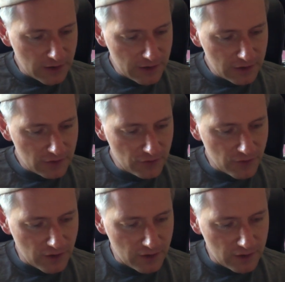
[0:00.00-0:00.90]
I have,
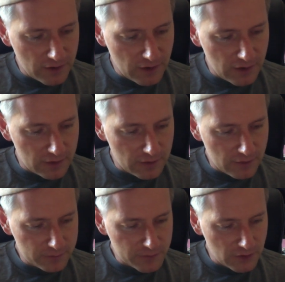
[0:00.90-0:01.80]

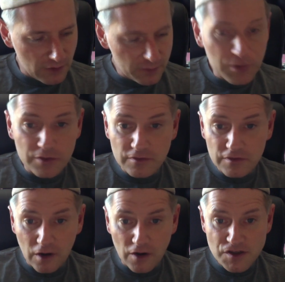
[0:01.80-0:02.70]
I put
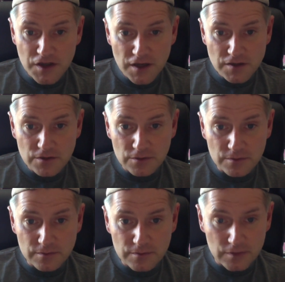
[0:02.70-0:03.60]
stars next to
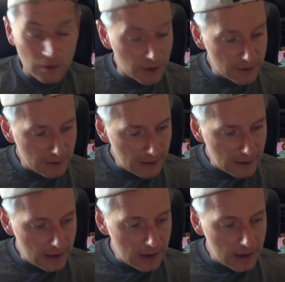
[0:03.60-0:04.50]
him, right?
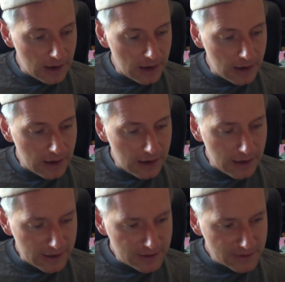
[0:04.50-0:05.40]

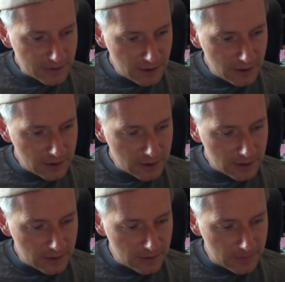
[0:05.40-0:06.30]
I think
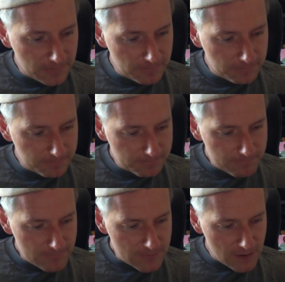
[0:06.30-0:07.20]

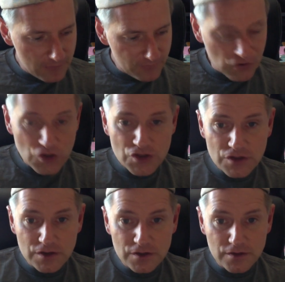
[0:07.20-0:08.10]
first
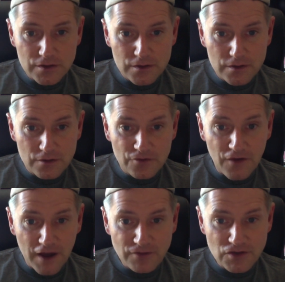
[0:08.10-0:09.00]

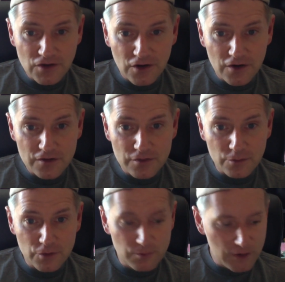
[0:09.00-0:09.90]
5 stars
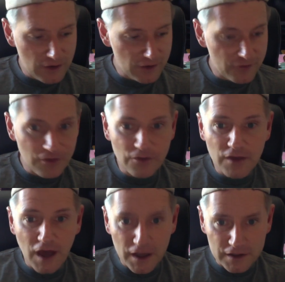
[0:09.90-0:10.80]
would be
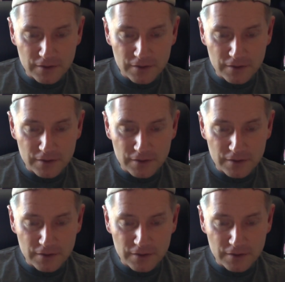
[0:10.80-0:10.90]
Viviani.